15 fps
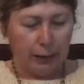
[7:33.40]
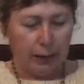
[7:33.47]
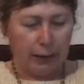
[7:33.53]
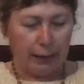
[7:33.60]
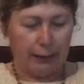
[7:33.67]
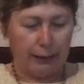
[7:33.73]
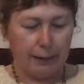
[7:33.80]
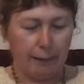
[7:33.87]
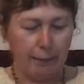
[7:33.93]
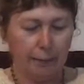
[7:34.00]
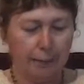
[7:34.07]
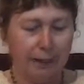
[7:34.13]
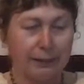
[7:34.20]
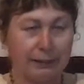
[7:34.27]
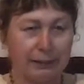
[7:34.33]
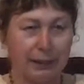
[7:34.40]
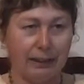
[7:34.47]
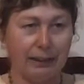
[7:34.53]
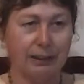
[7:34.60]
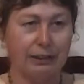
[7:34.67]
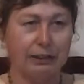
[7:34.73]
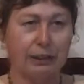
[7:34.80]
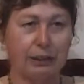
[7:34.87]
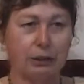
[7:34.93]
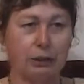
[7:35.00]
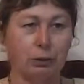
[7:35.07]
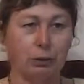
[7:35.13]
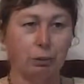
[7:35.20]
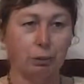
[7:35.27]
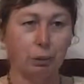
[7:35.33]
And that's how these
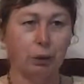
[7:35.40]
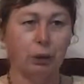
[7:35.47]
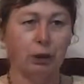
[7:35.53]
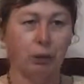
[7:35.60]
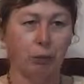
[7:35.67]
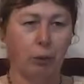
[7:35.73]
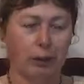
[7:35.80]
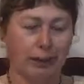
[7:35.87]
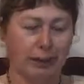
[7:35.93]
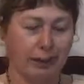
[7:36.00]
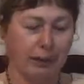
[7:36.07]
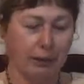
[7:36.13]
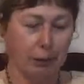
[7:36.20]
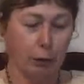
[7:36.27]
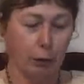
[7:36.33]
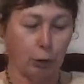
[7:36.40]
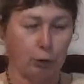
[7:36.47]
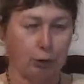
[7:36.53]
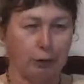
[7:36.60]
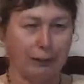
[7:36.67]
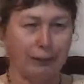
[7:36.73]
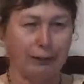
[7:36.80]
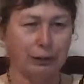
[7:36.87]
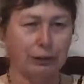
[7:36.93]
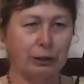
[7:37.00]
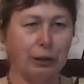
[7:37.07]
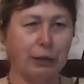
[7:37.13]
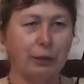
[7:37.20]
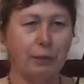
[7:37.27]
things work and why they get a good range.